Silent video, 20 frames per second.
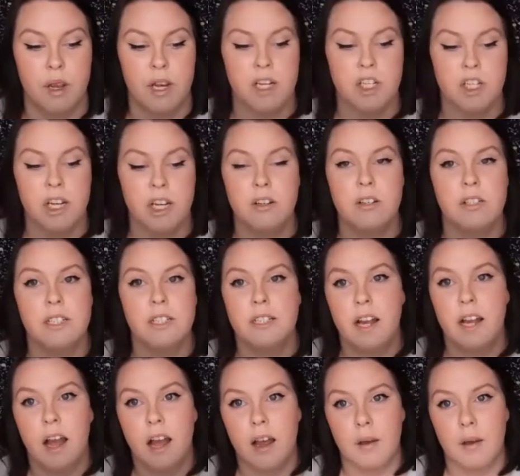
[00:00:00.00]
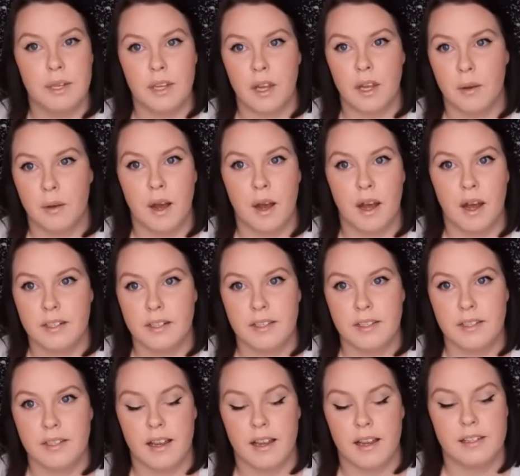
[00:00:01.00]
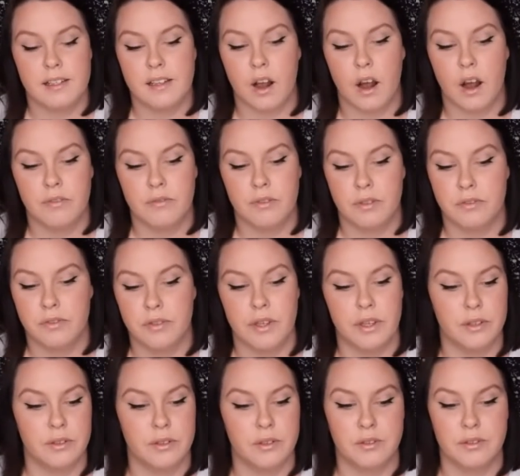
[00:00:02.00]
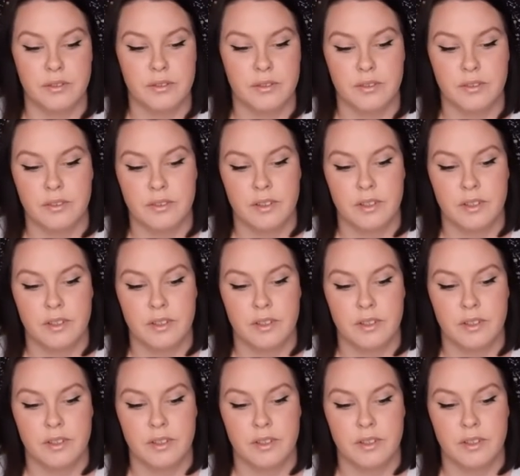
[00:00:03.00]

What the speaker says: My channel did not become monetized off of that.